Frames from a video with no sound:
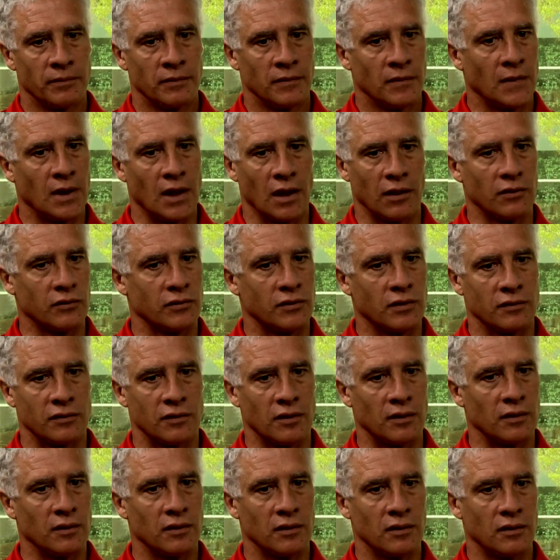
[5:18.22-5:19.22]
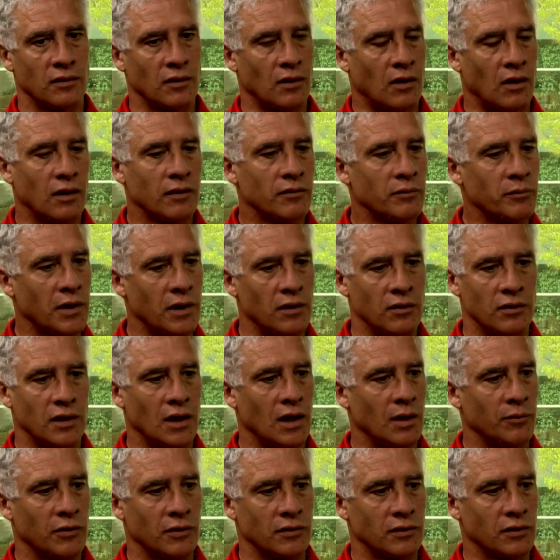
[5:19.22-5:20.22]
yeah, there's just all of them that you
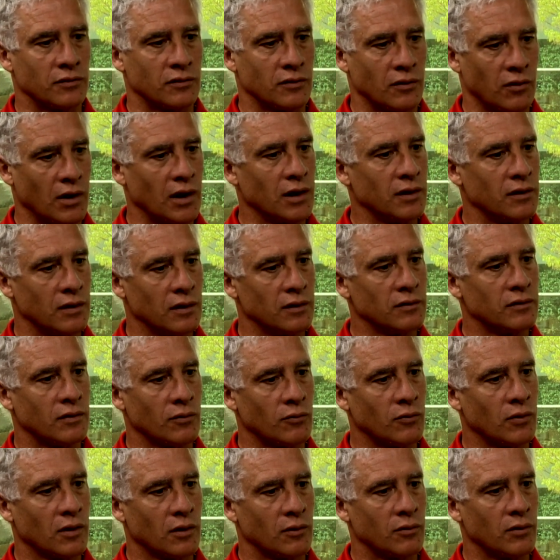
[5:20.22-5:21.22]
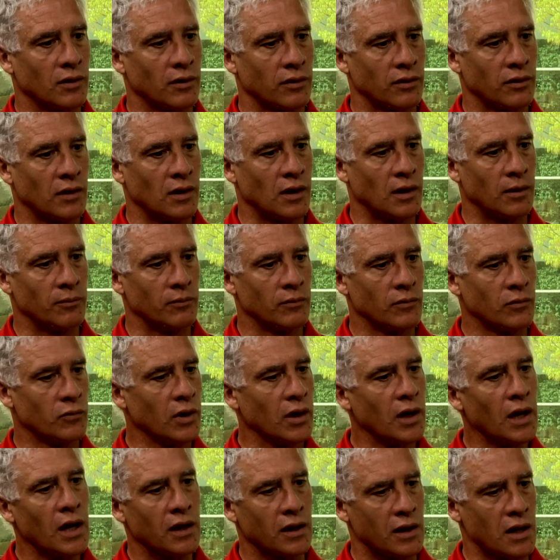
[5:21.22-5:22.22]
named are just great kids to work with. We
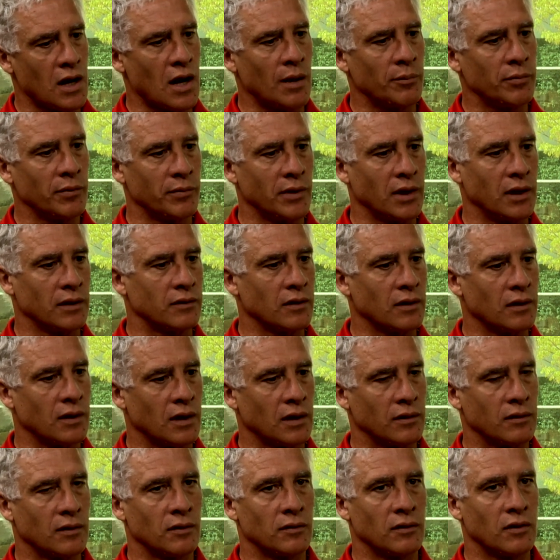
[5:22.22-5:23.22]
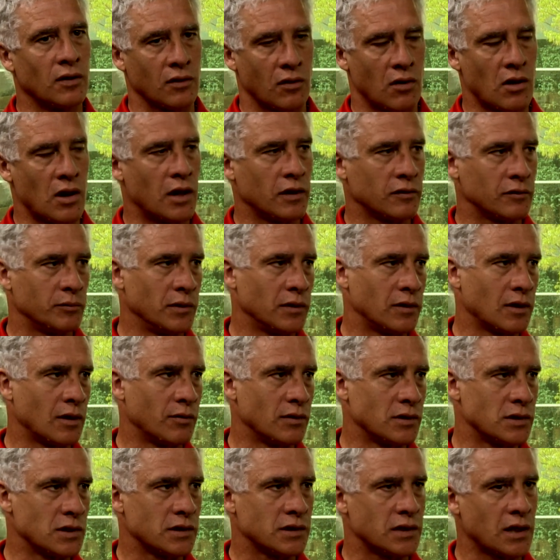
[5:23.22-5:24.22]
got a compliment at the lacrosse meet that
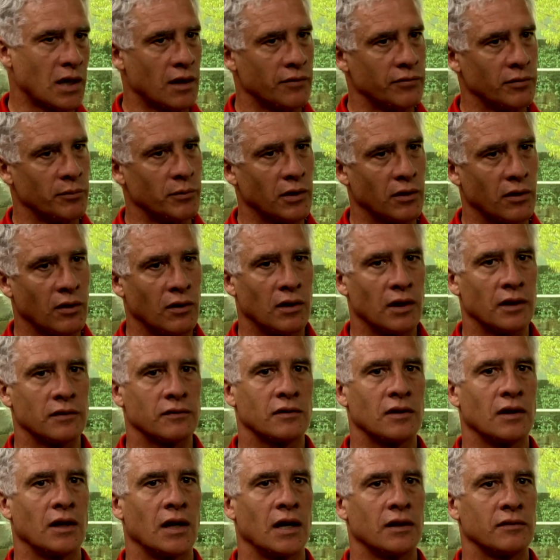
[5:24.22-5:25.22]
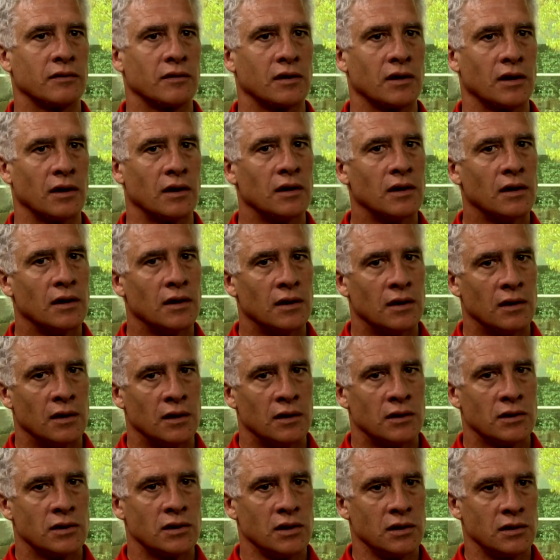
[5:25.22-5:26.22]
we're just at from a girl at Scholastica.
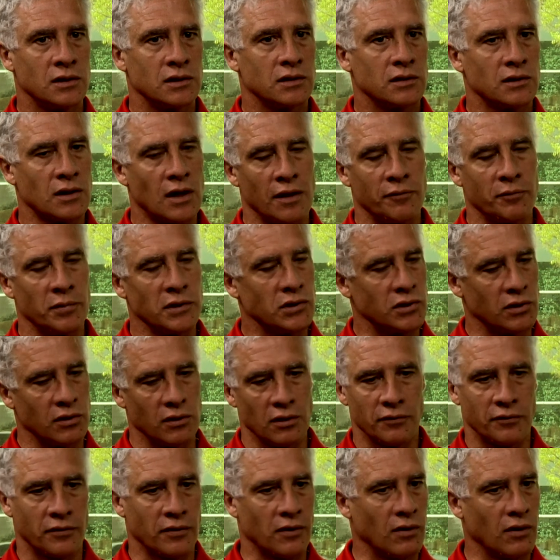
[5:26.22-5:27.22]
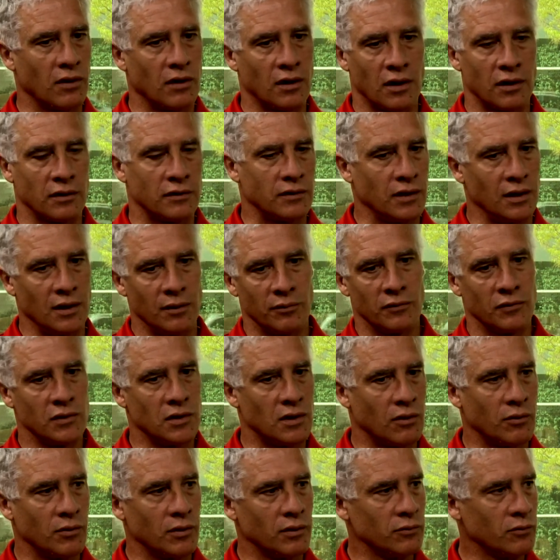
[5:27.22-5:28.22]
I've been cheering for her and our team. You
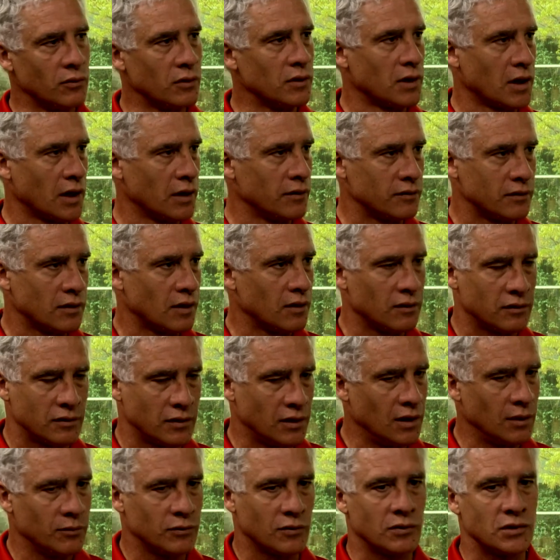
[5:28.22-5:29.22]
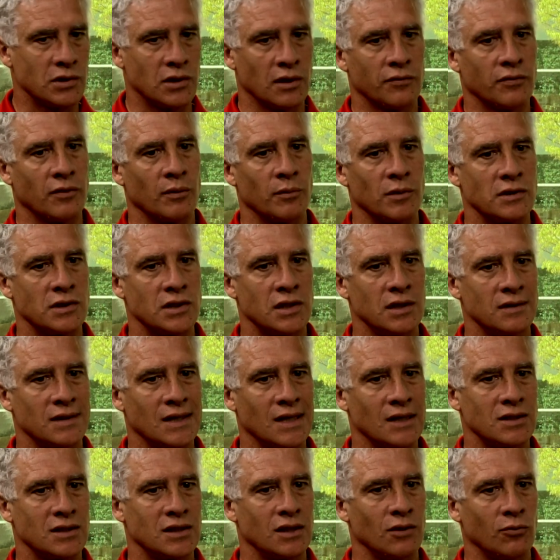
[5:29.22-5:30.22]
know, we're nice to other teams. We cheer for them, and she
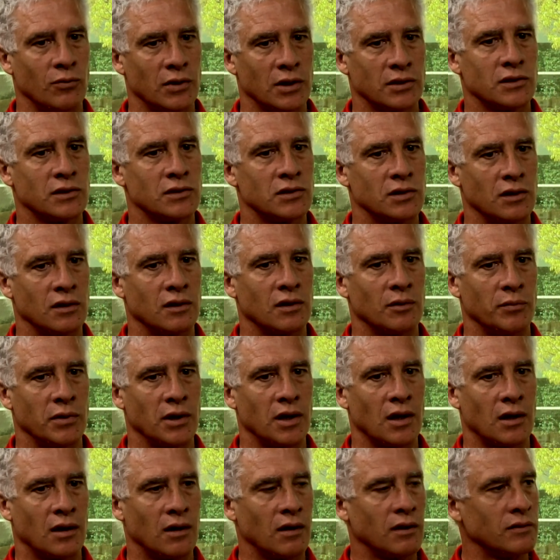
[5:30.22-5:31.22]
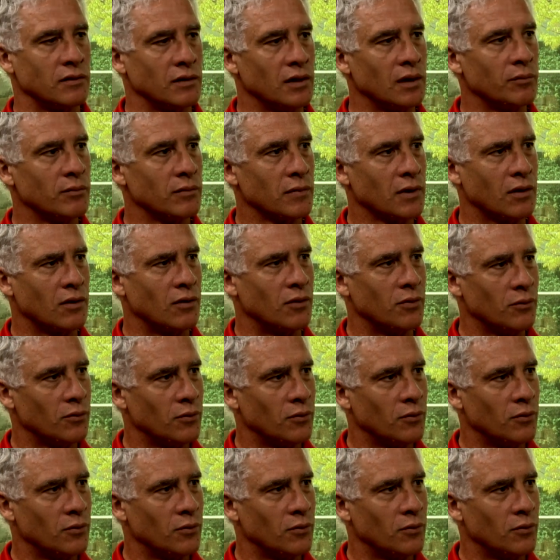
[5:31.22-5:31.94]
said she wishes she could be on our team. I go,